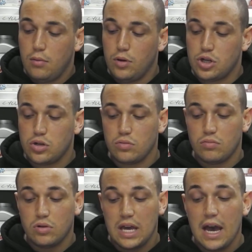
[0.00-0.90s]
which
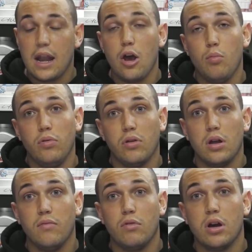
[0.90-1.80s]
can help with
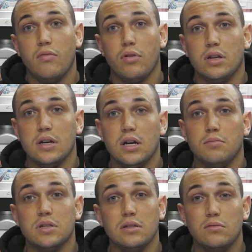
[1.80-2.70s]
kind of recovery
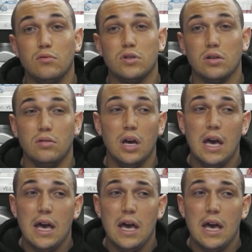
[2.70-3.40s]
times, and also,